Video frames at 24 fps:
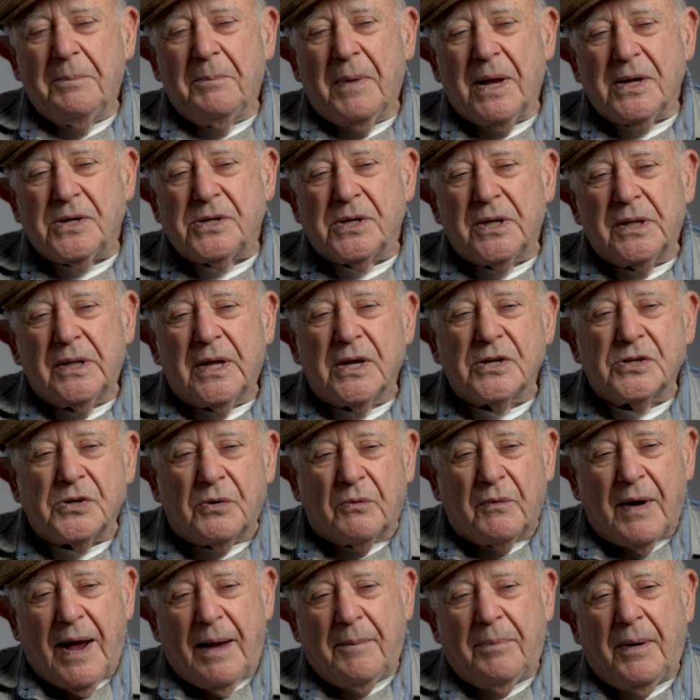mentioned there's a
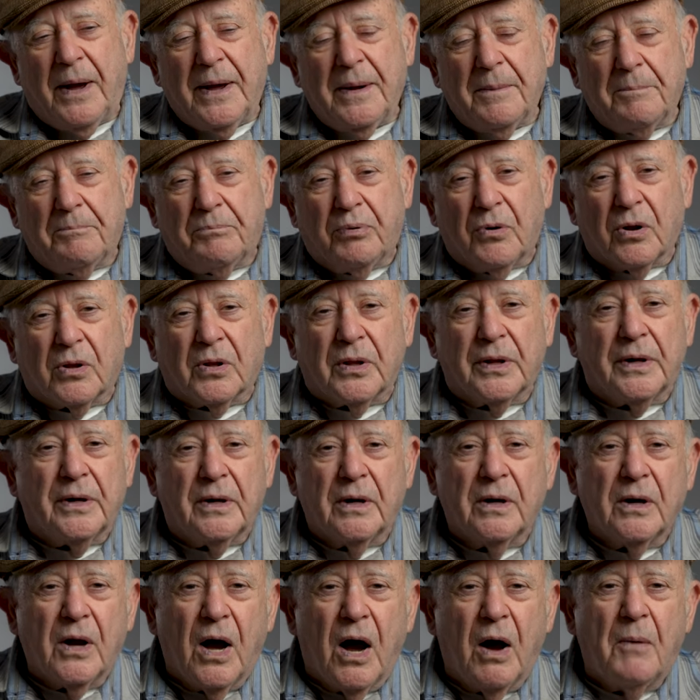rabbi in Brooklyn,
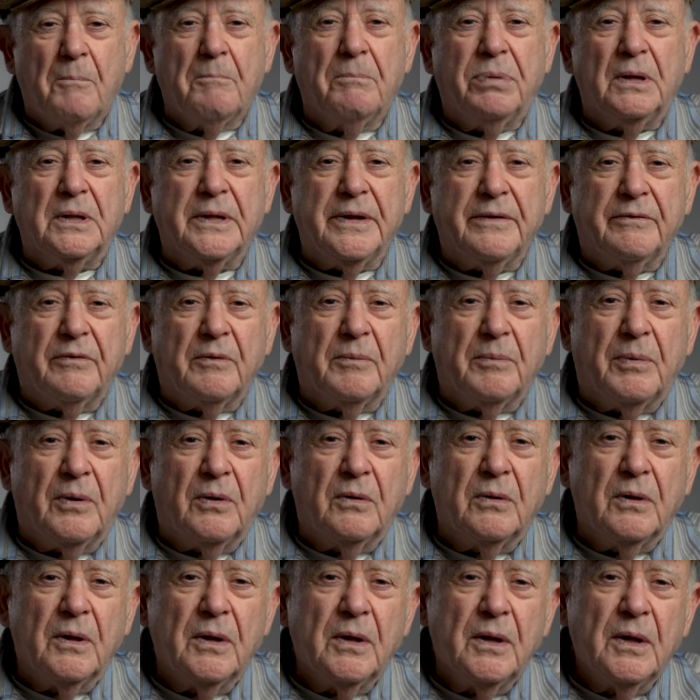
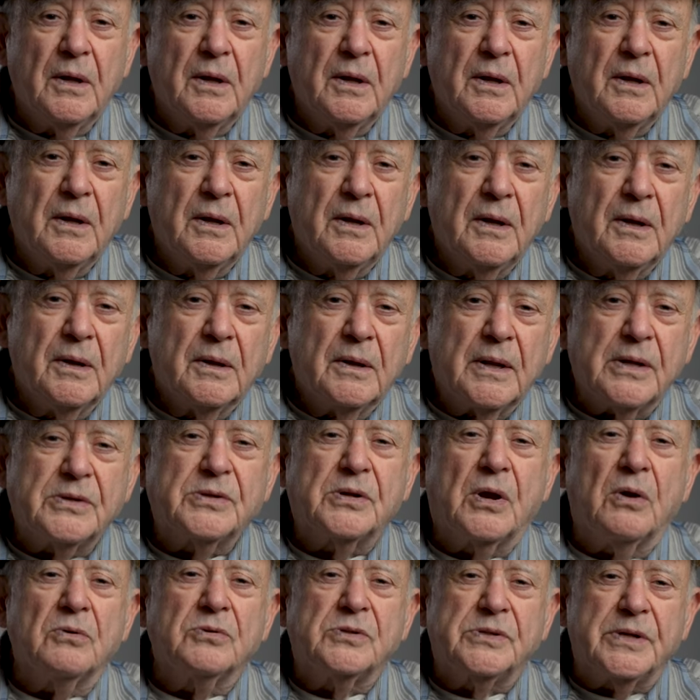unbelievable. Let's
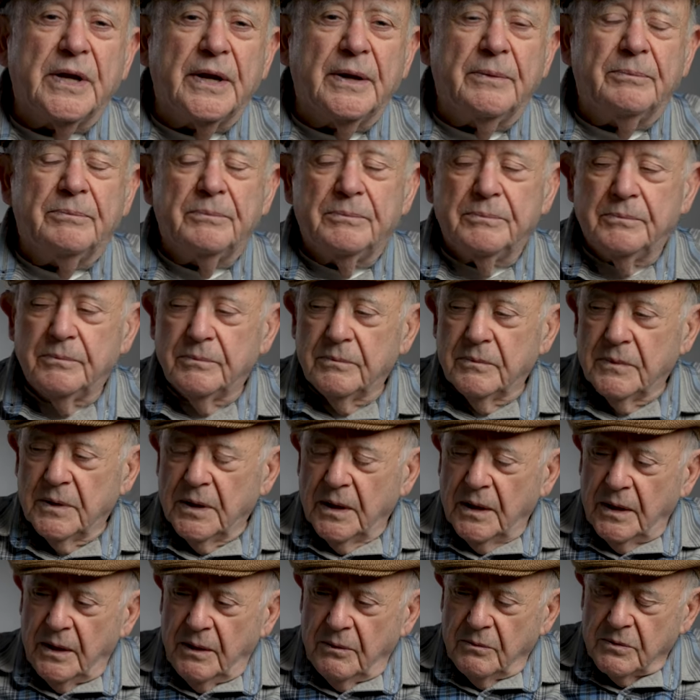go see him.
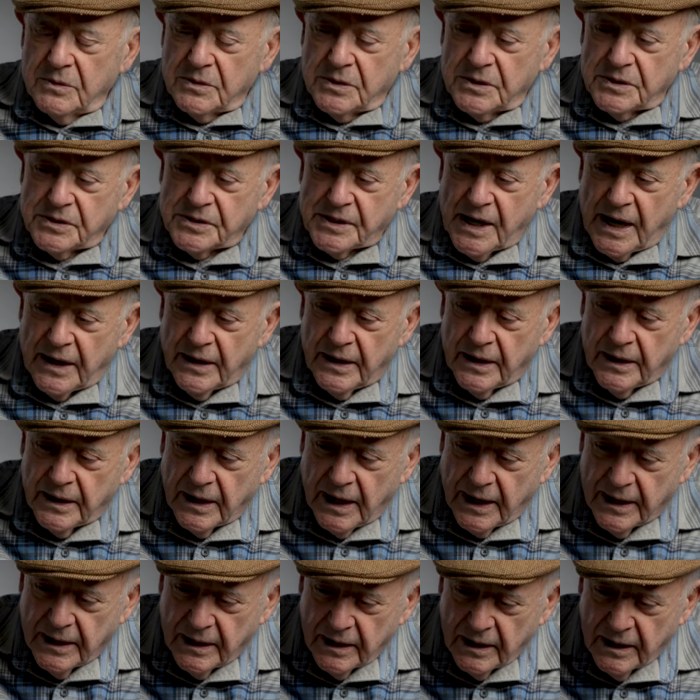And it was a Saturday
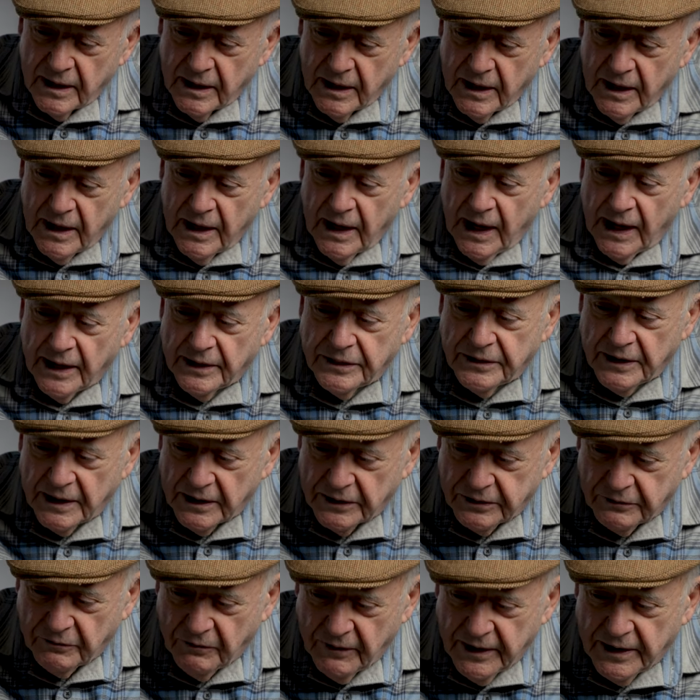night. I
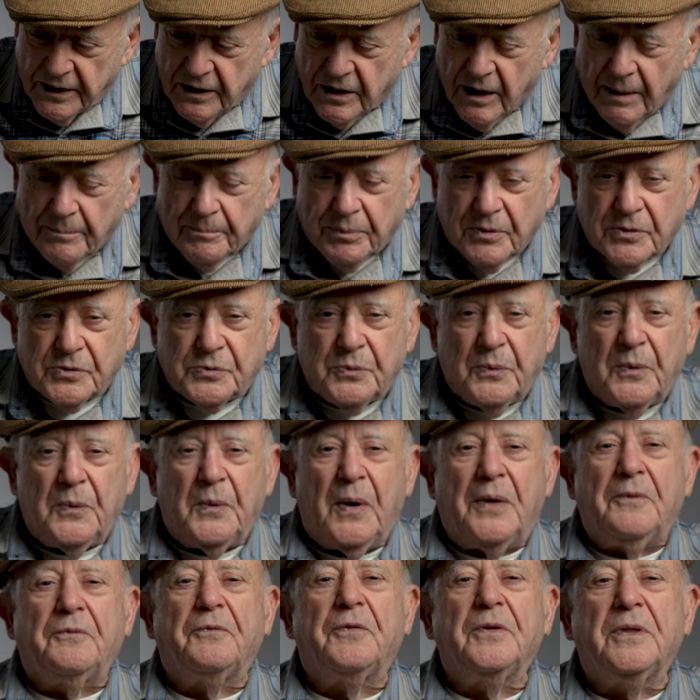think three couples we
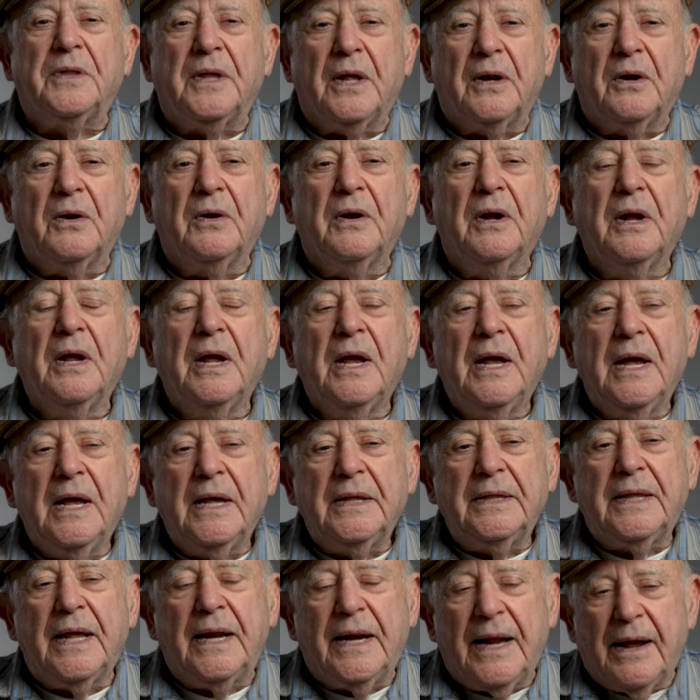went for dinner.
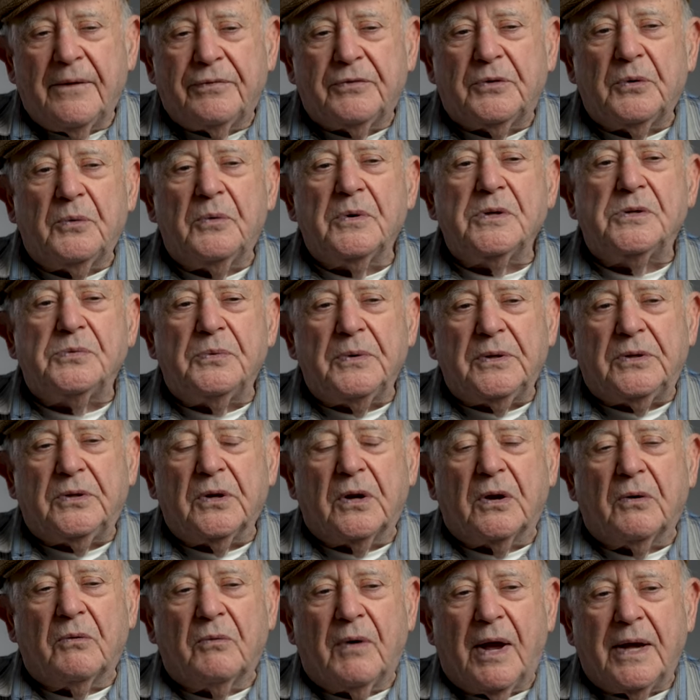Then afterwards, we
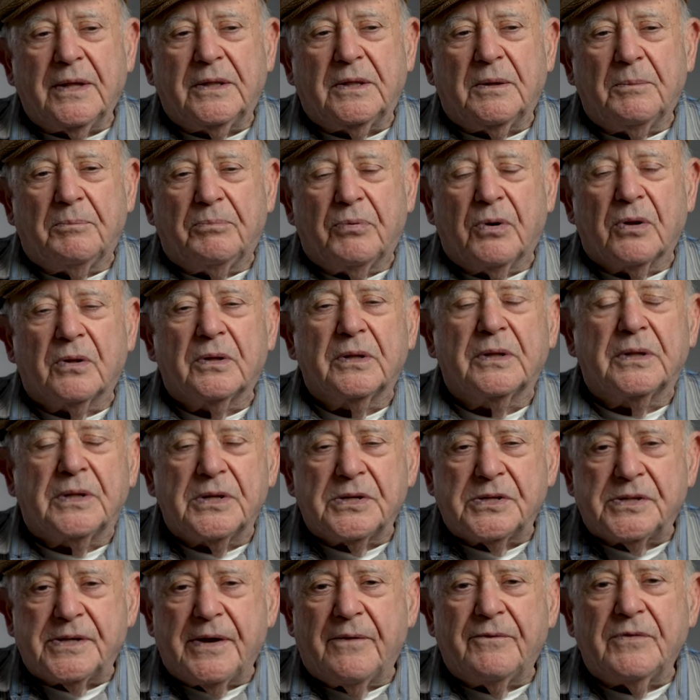took a ride to Brooklyn to
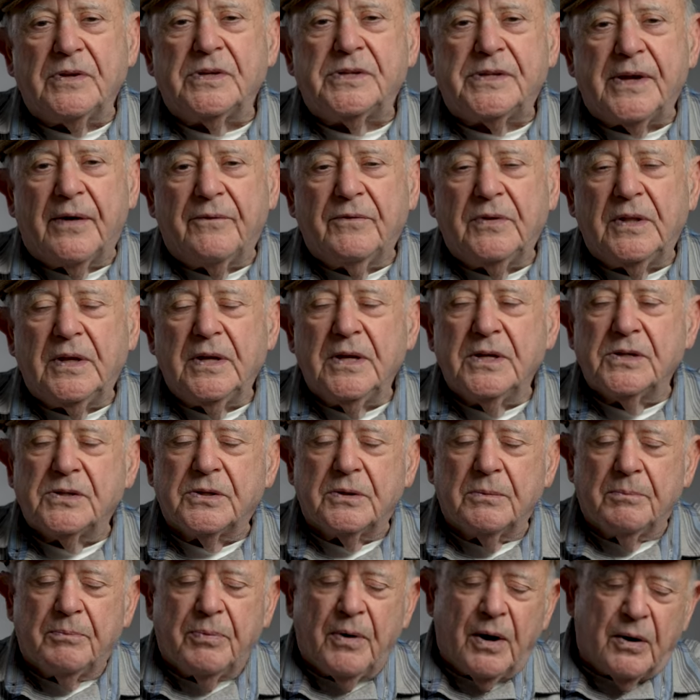770
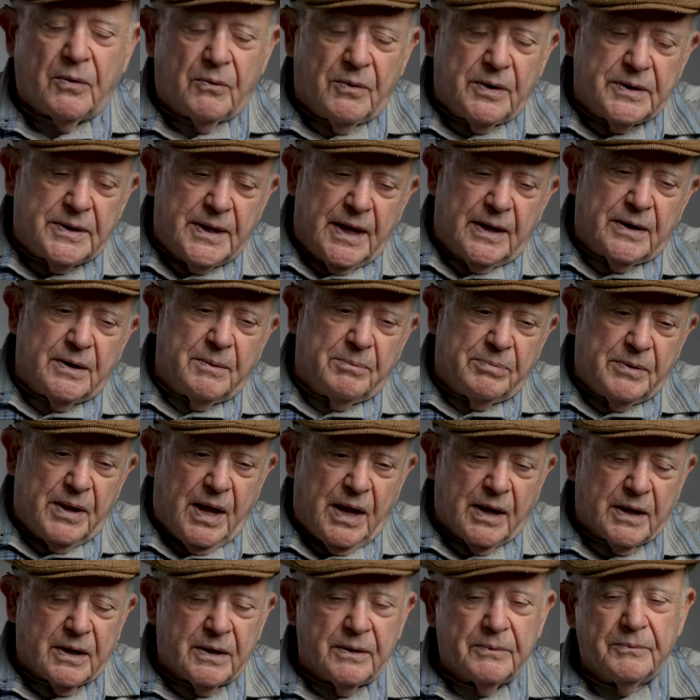Eastern Parkway down the
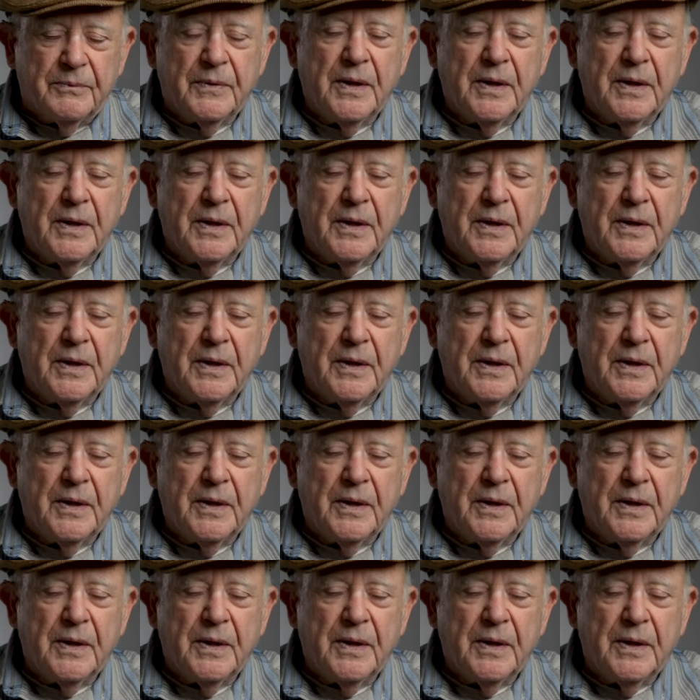block.